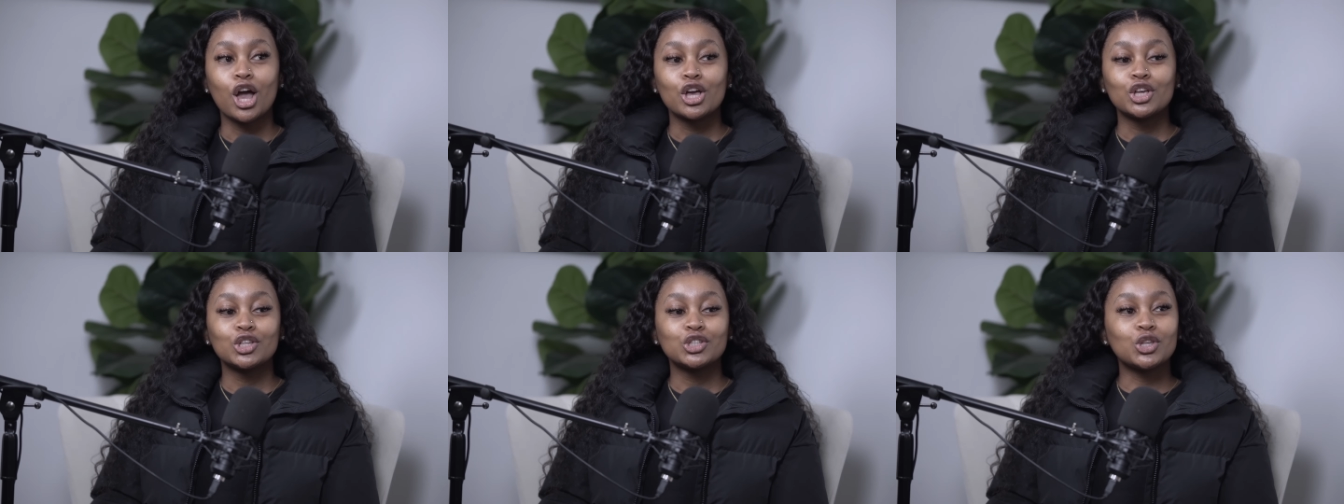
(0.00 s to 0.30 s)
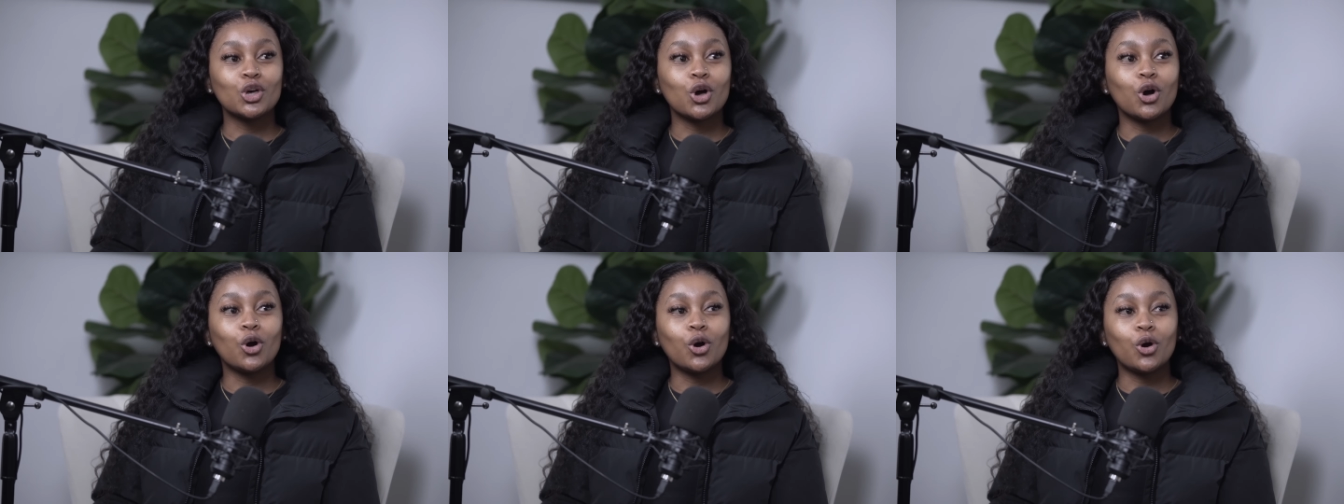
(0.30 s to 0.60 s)

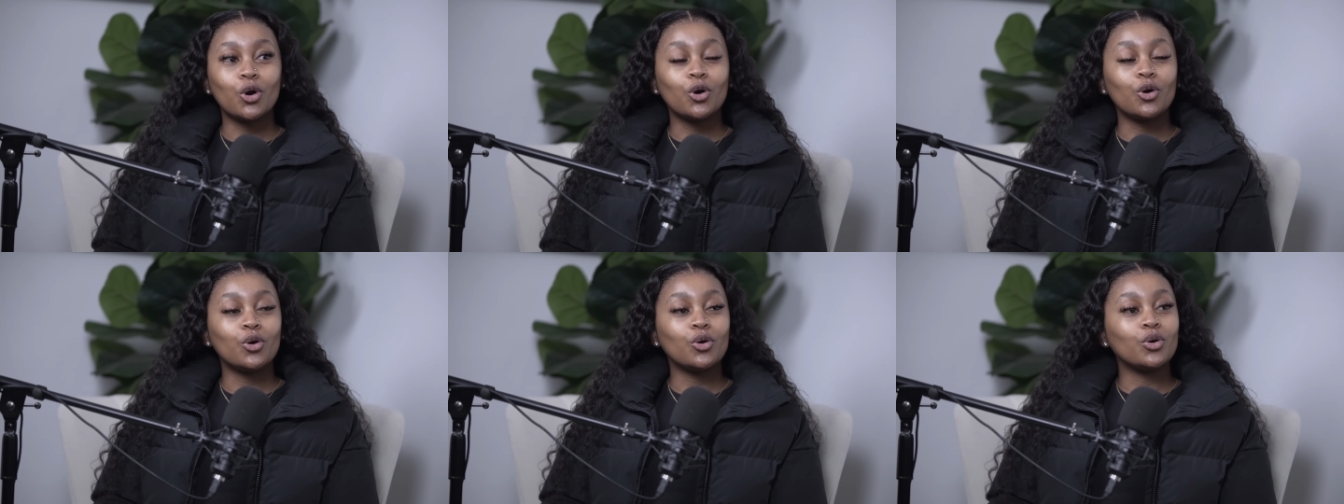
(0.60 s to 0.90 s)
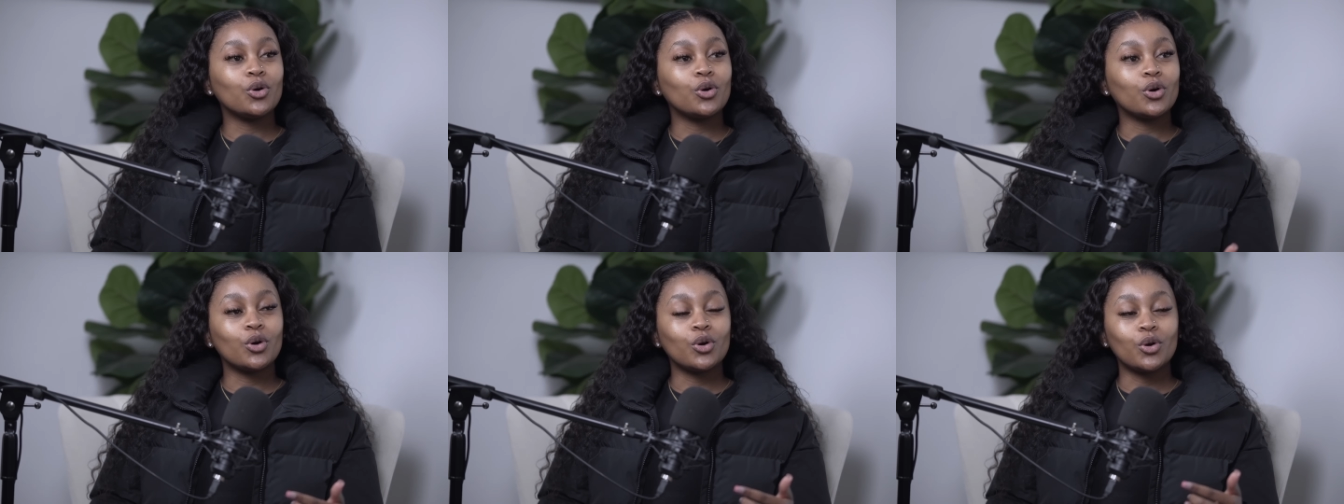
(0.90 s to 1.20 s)

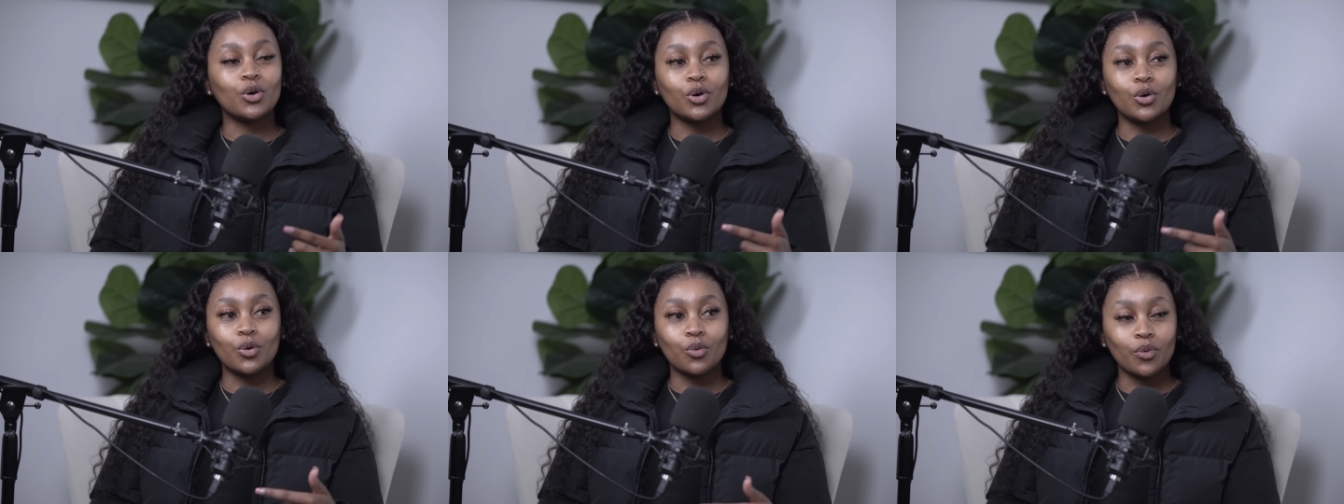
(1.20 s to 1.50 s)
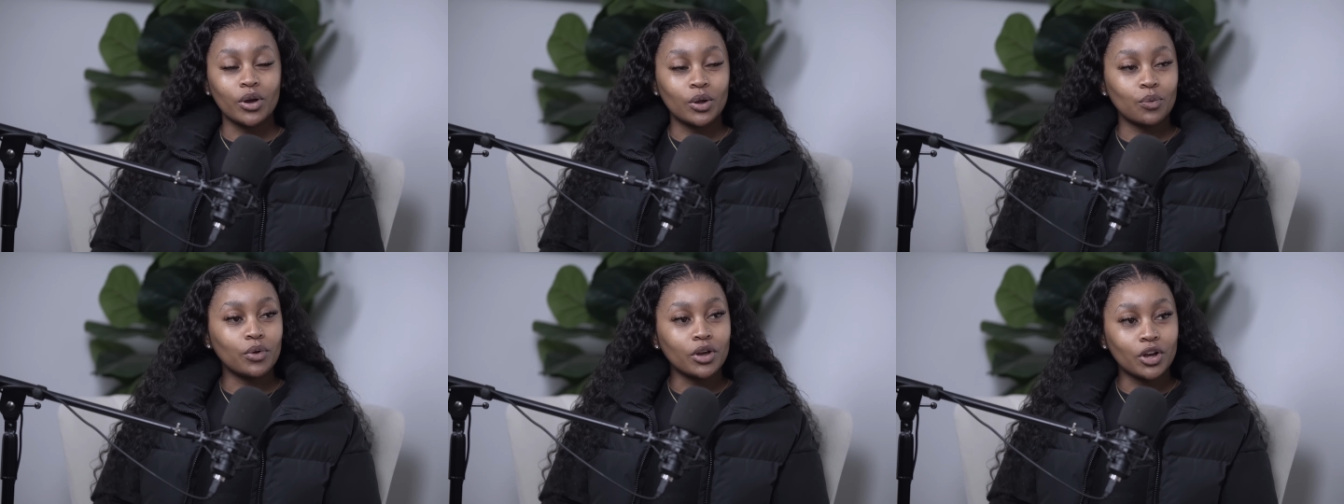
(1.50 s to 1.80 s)
So
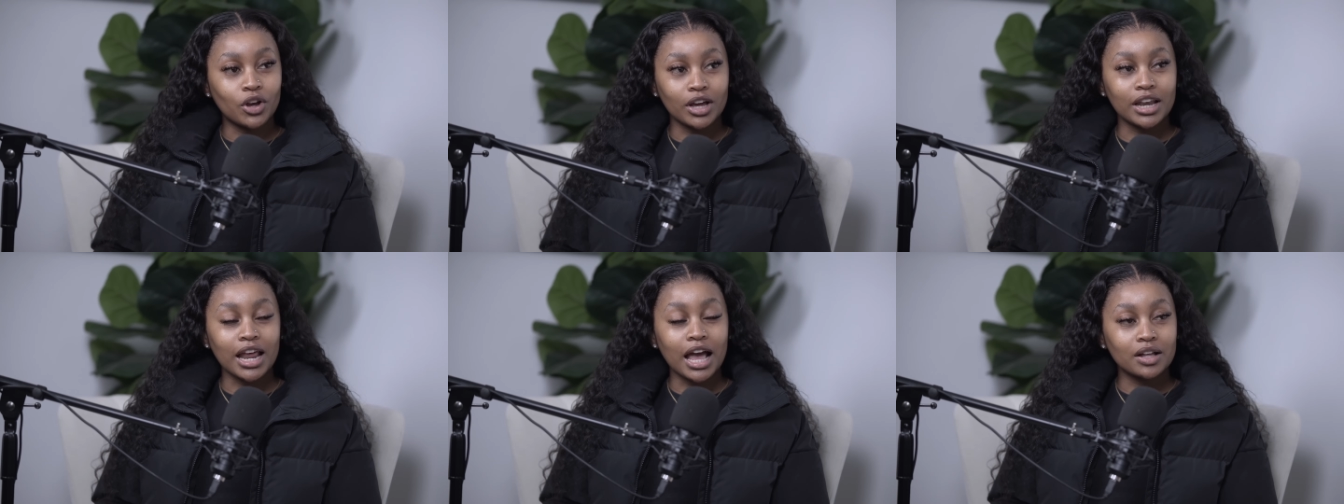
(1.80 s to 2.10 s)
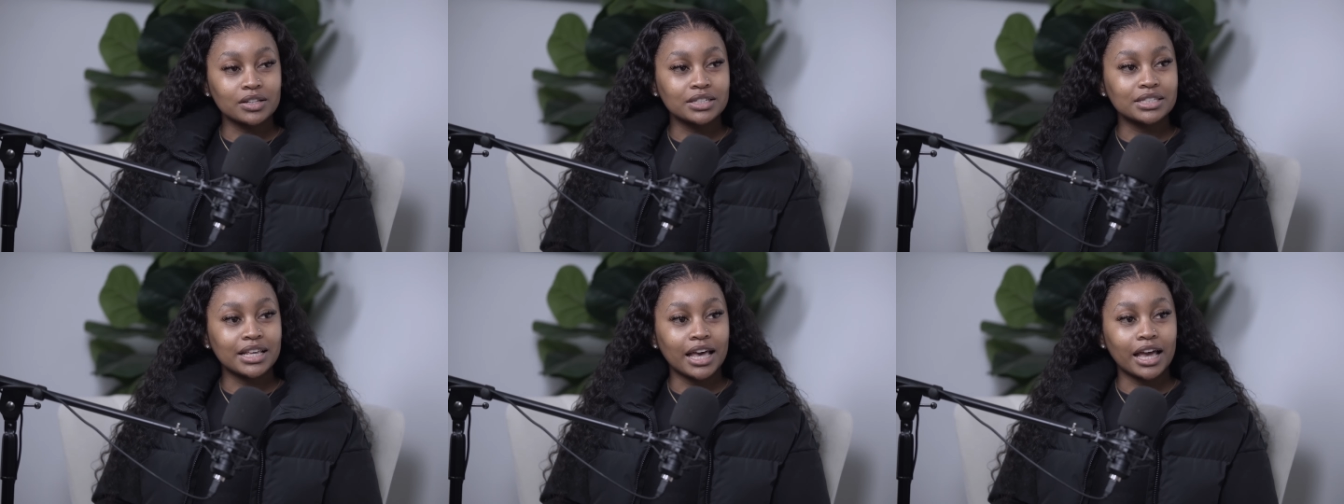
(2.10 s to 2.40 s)
when we got
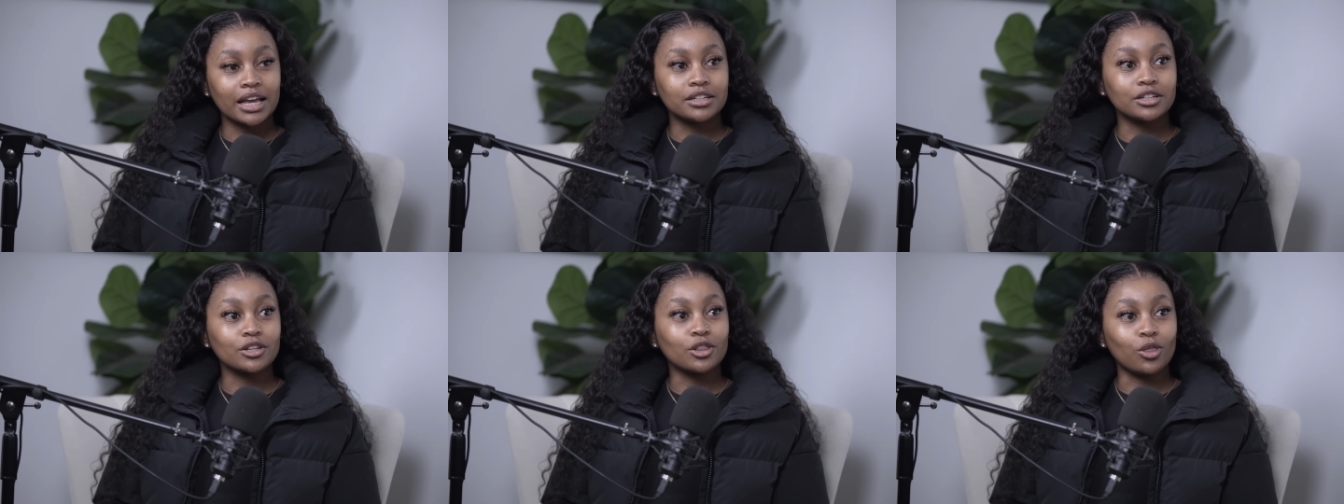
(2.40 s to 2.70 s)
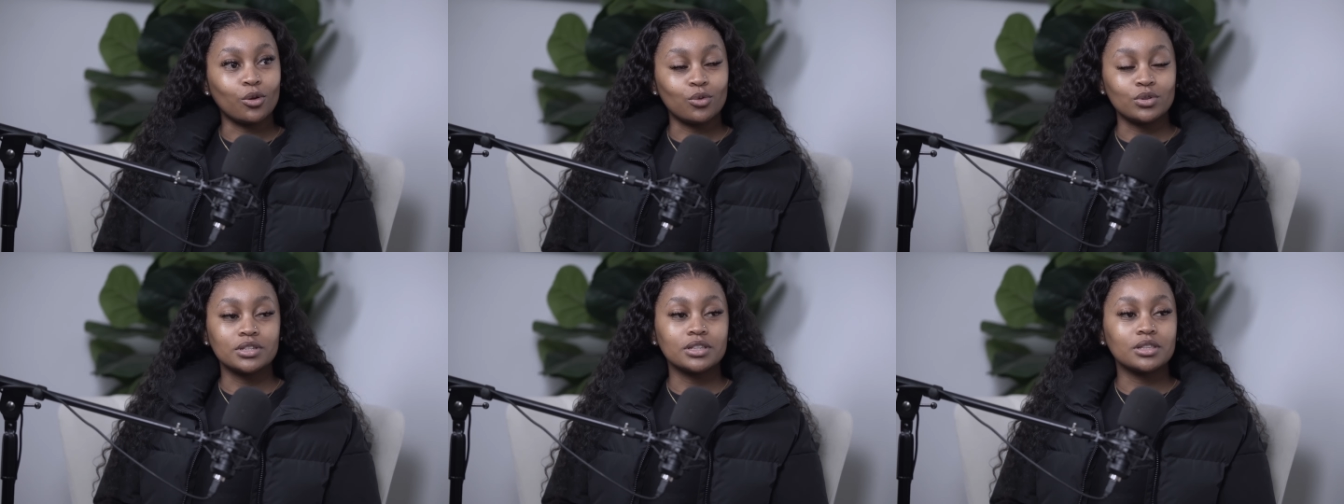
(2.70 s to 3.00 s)
outside,
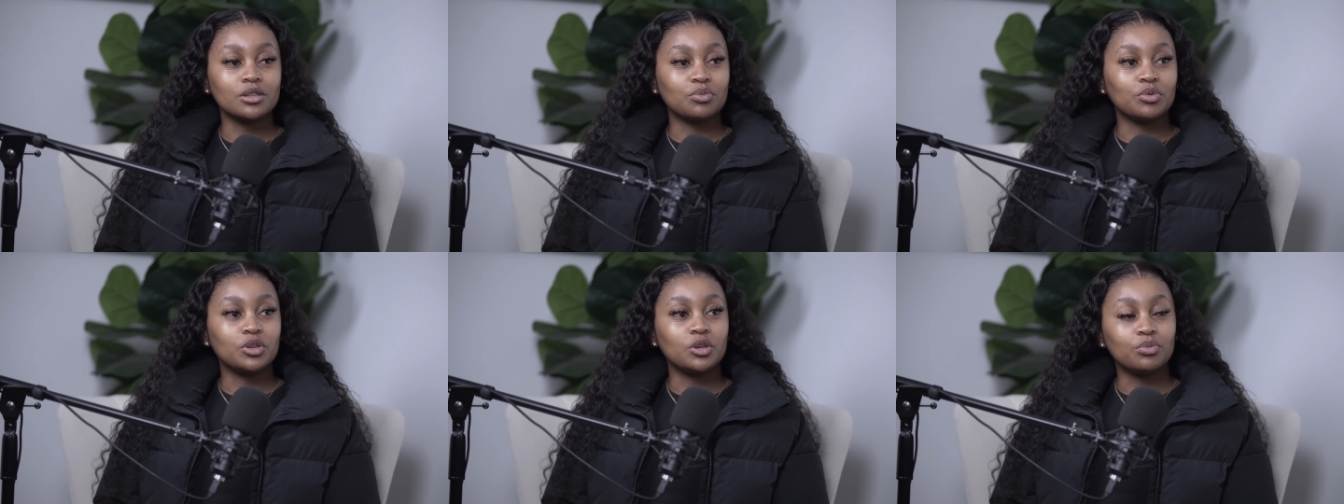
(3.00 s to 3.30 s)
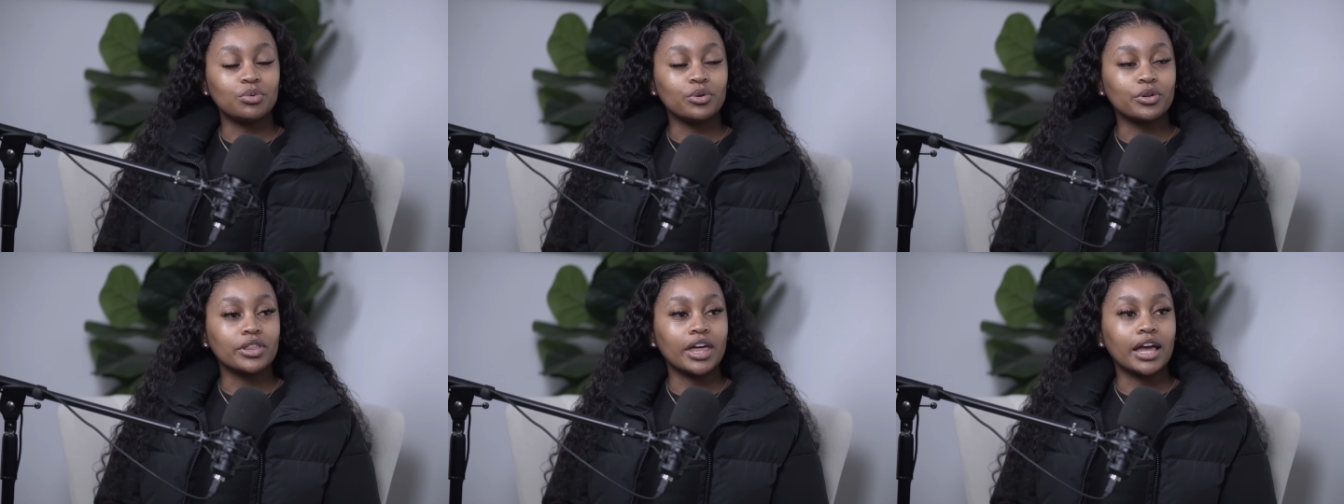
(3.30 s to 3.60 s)
those are the
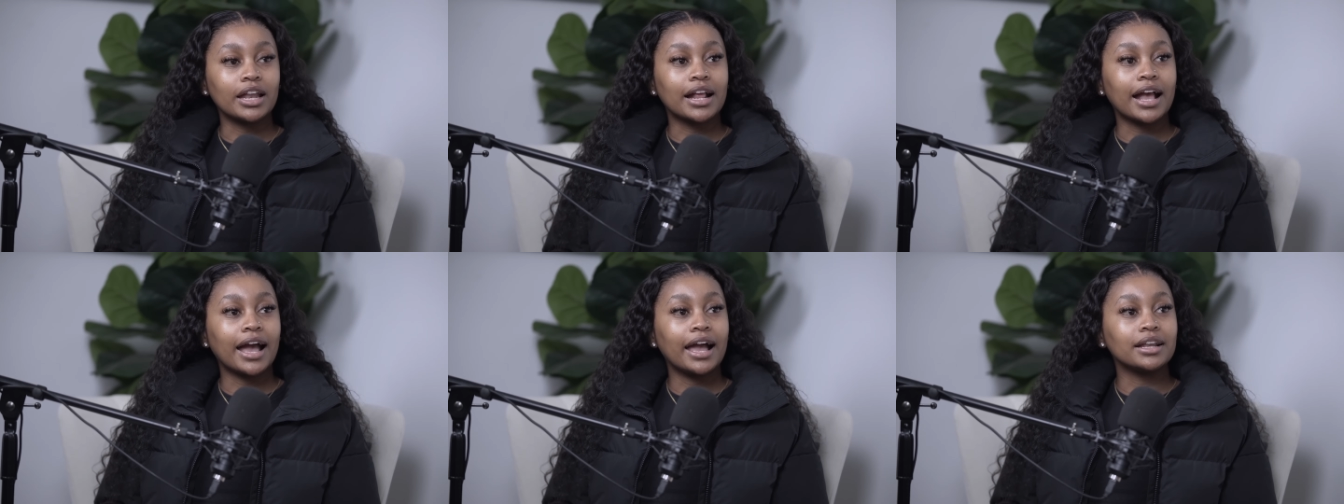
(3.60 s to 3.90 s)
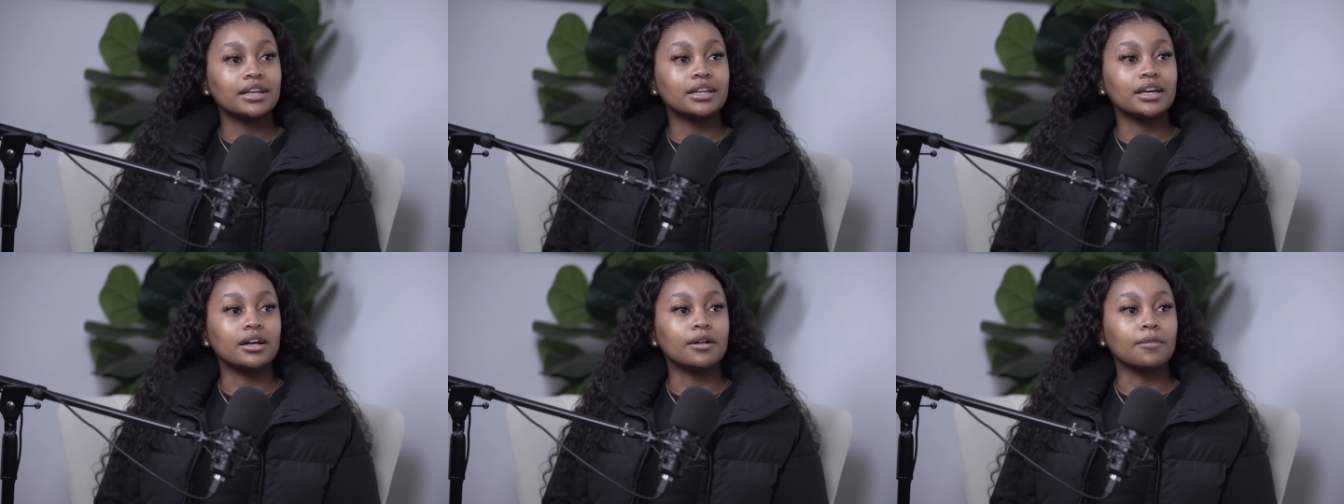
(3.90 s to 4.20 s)
people that
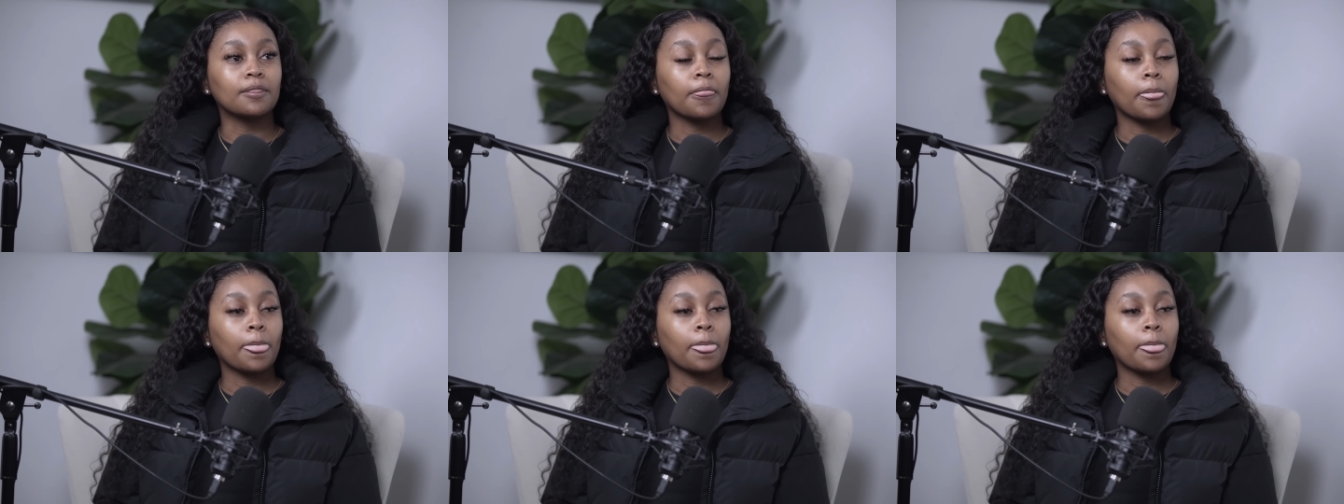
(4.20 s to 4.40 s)
kind of